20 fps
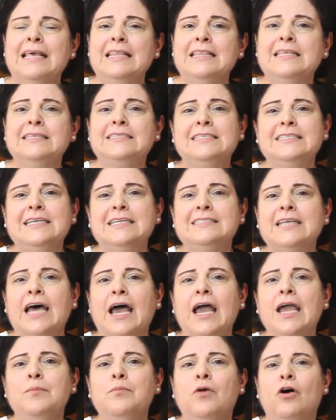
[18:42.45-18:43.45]
This is a
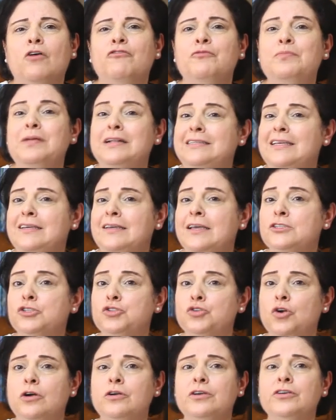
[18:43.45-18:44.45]
time of building a
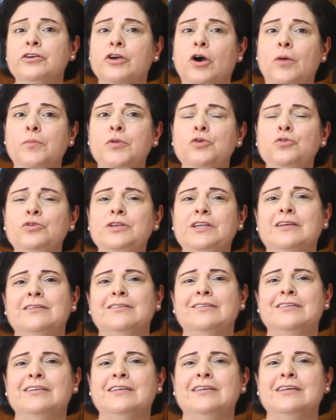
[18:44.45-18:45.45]
stronger
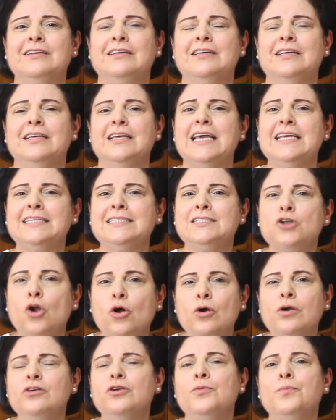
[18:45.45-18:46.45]
communion, a
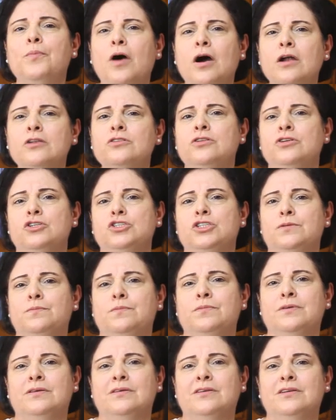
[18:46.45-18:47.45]
stronger partnership.
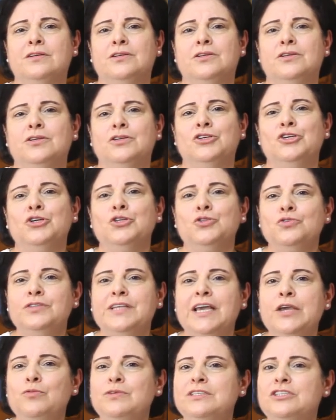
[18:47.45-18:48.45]

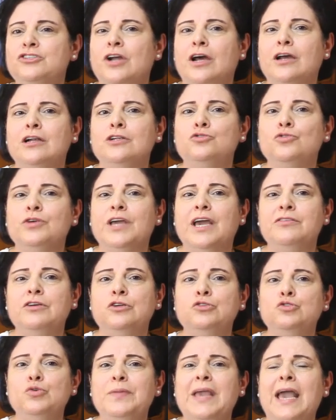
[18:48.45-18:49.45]
Today we struggle together
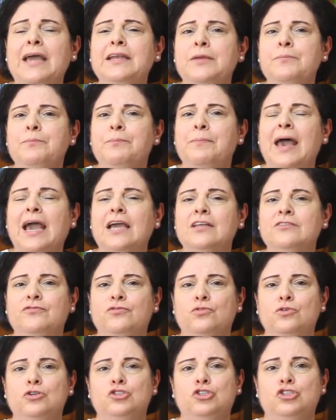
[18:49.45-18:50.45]
to be an
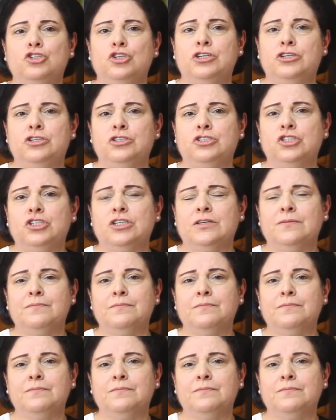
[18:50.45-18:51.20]
impactful church.